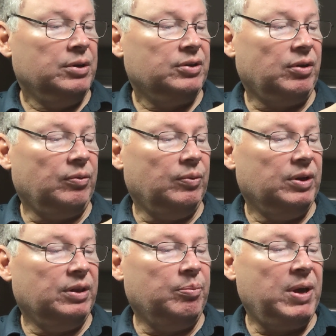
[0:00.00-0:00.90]
So
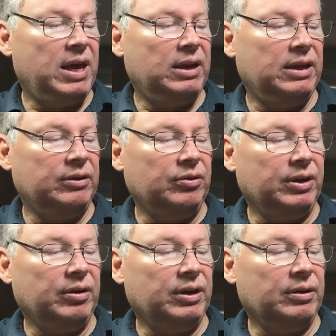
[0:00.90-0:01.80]
in the Panhandle
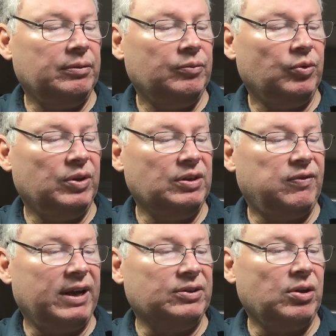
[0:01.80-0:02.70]
area where these
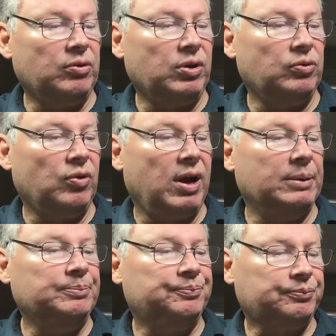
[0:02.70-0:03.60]
flats don't go dry,